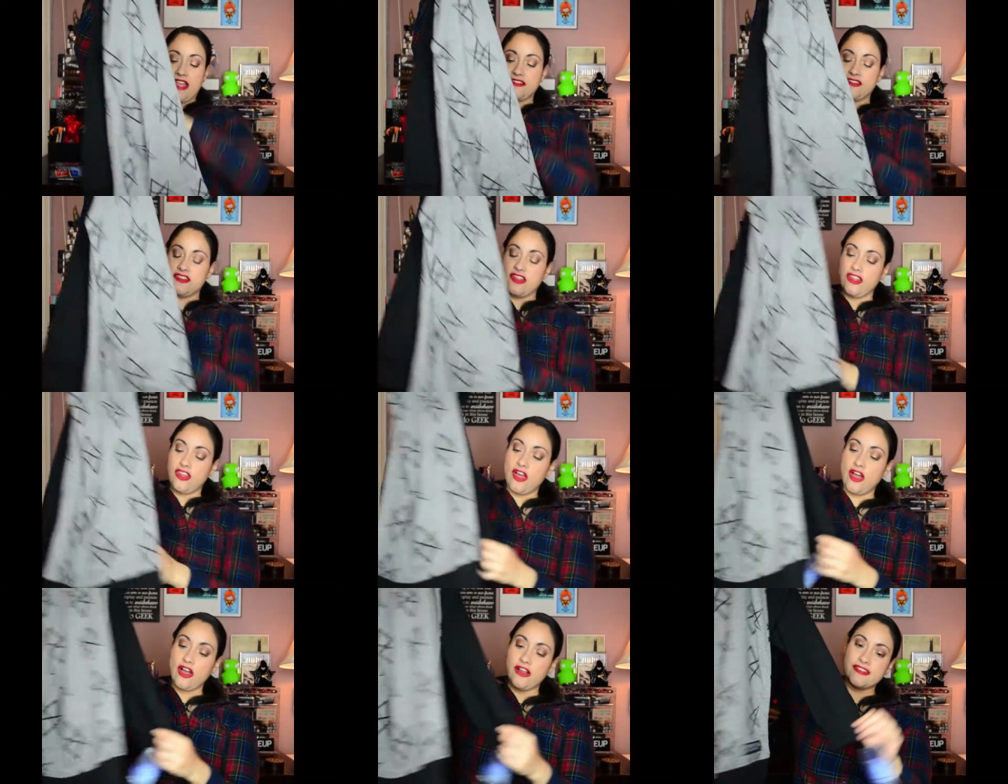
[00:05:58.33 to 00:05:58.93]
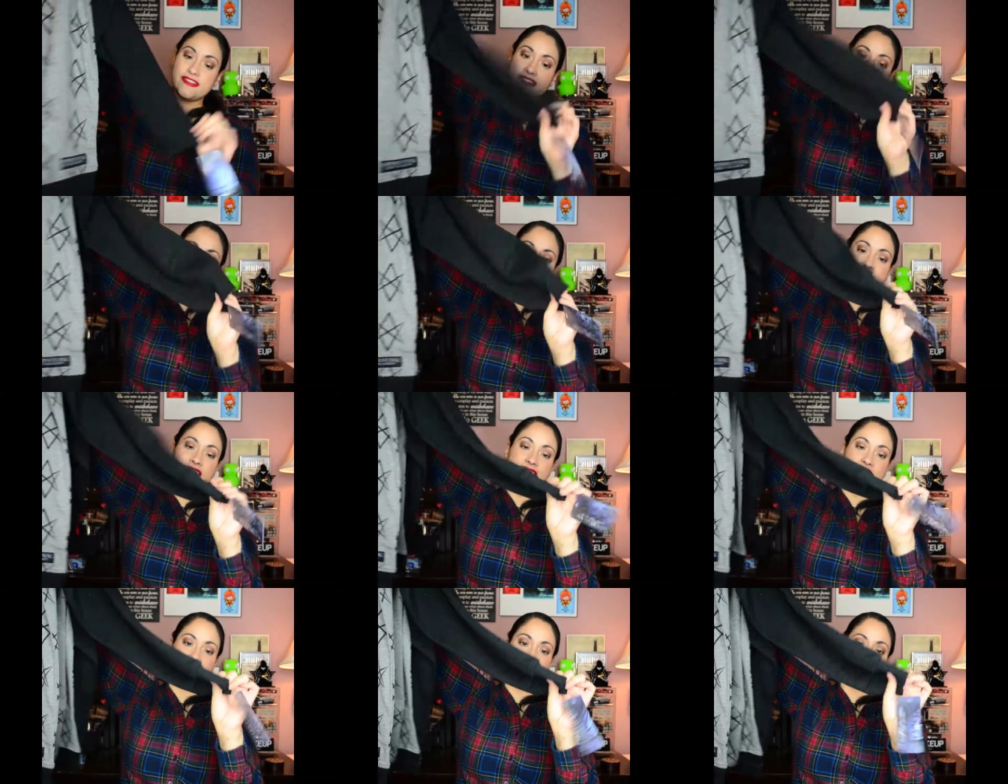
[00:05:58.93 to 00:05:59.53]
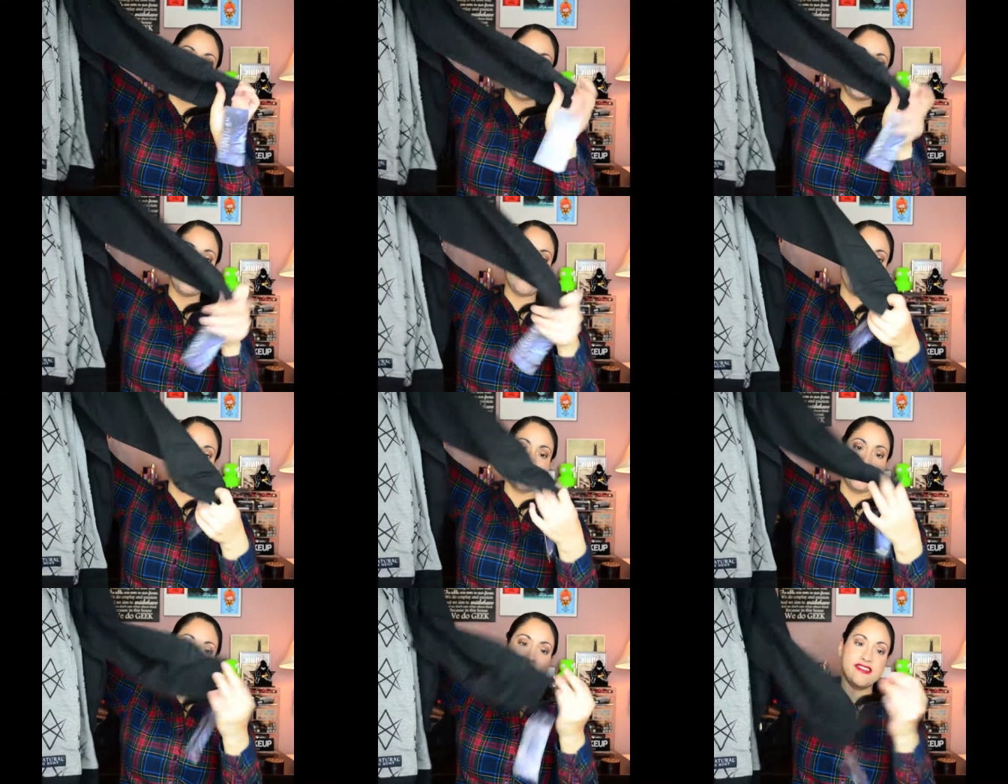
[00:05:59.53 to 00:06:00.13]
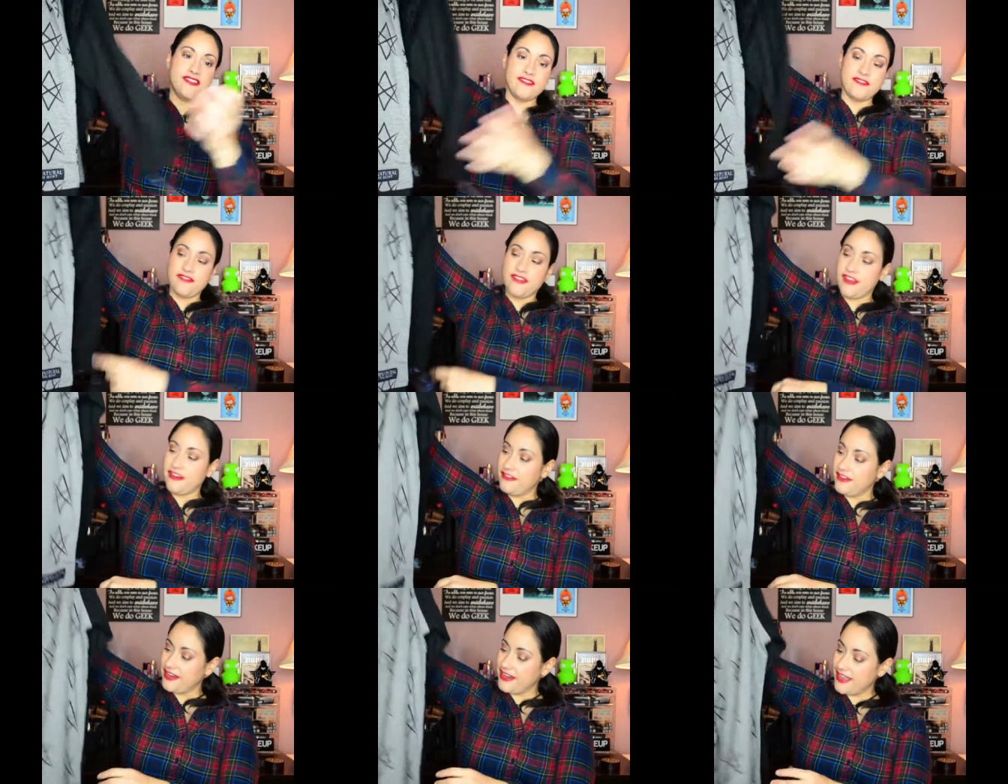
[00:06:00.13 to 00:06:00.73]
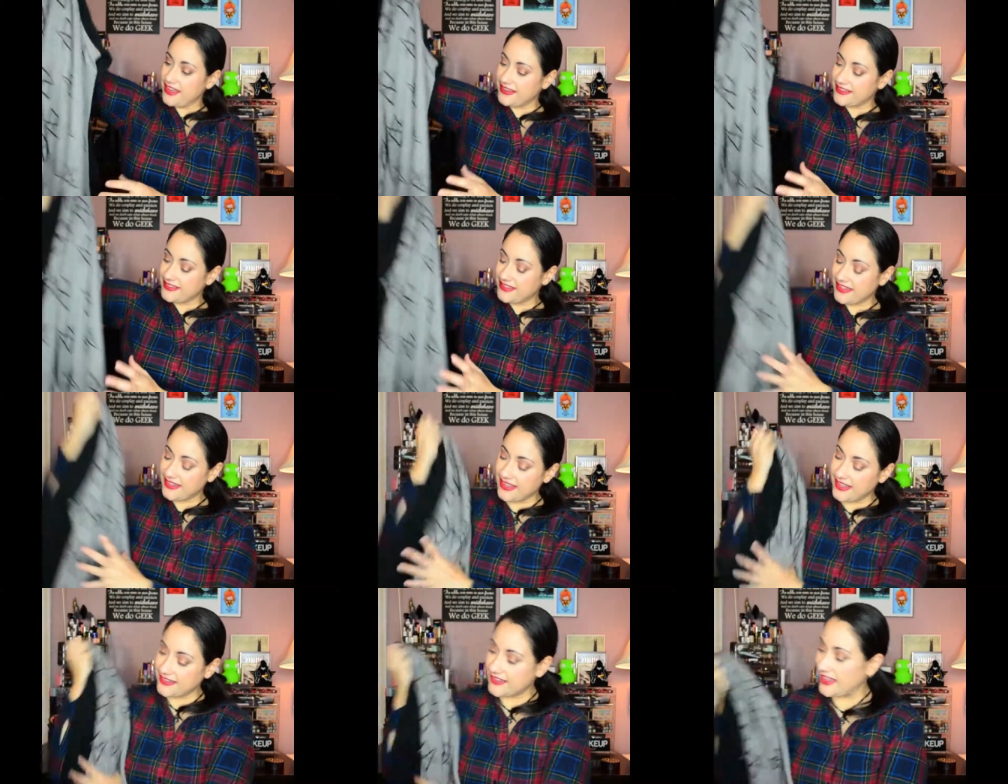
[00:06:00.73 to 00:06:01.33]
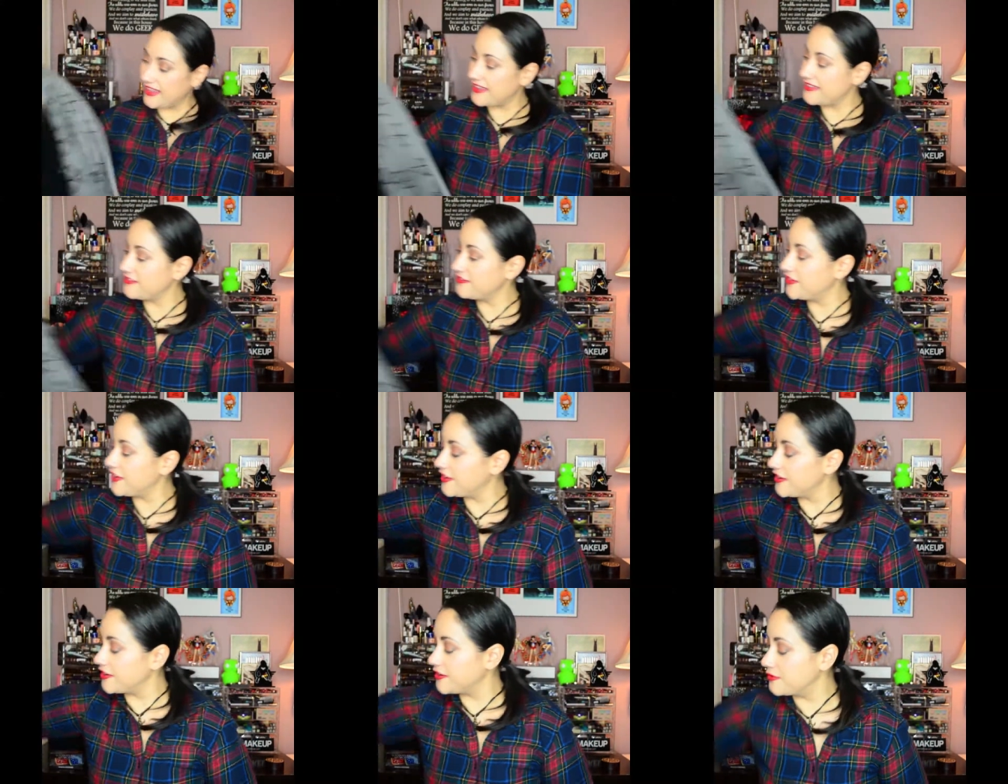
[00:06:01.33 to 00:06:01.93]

has the long sleeves. Very nice. I like that. Very